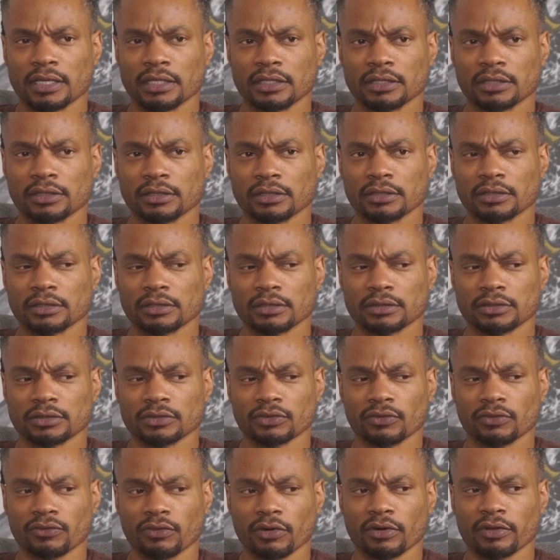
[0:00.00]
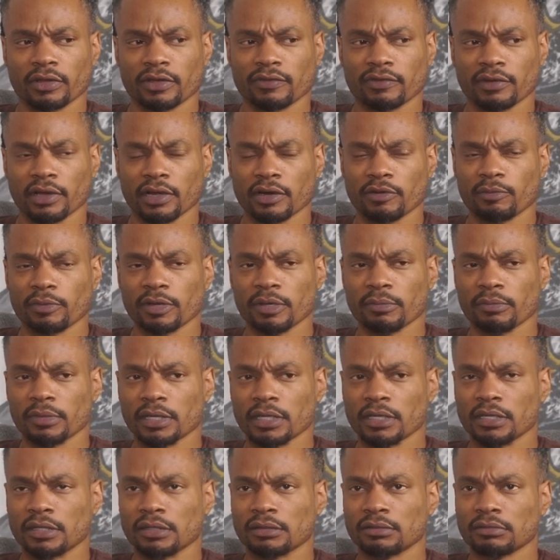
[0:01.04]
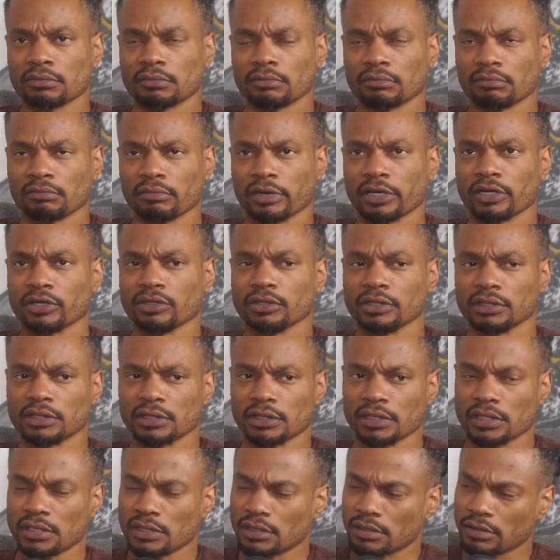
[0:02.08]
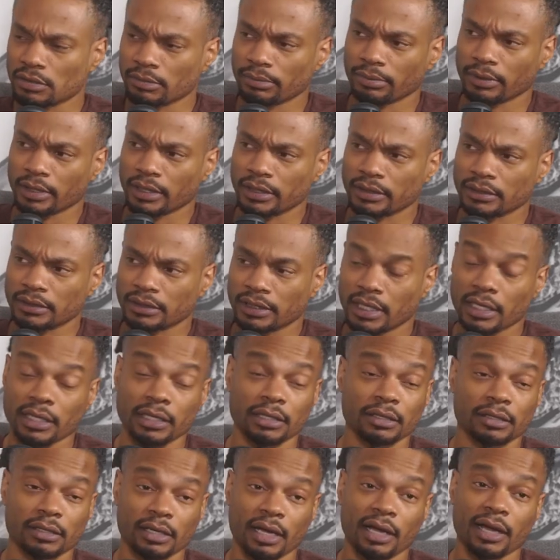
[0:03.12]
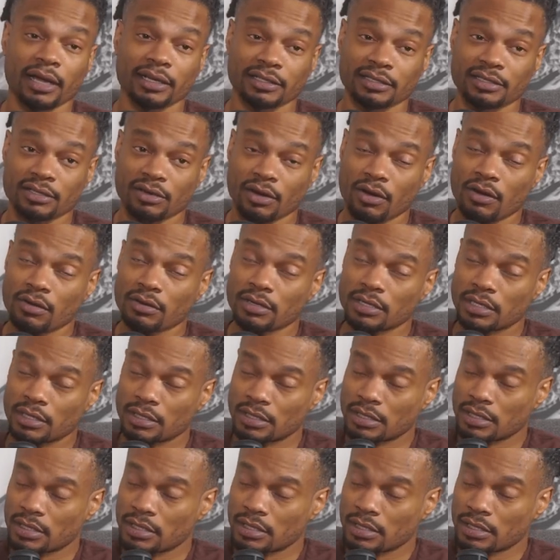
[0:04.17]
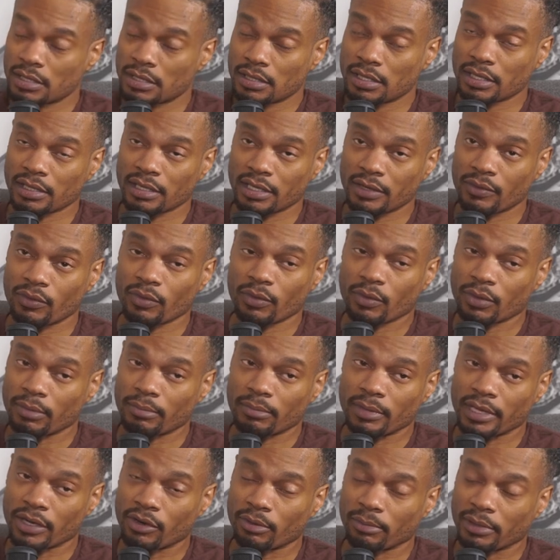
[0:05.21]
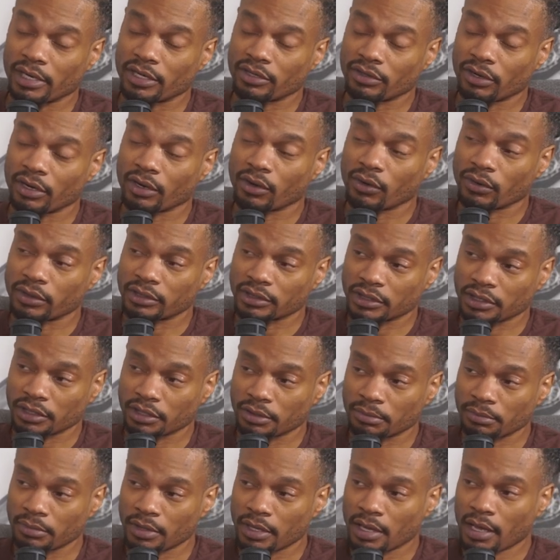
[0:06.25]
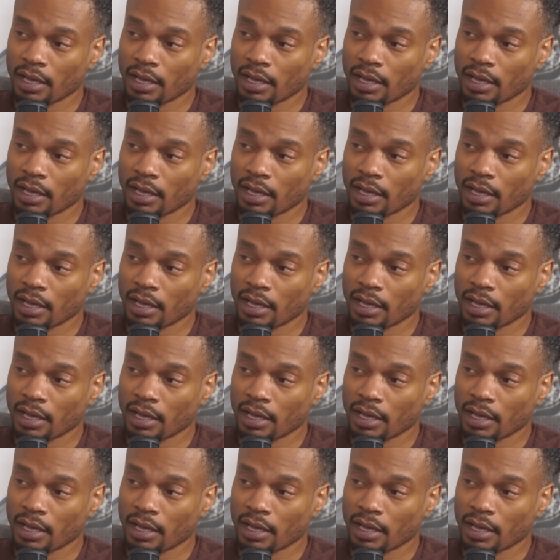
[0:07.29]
I think so far they've kind of been my my early season surprise, and I, I actually called it that they were one they were my dark horse team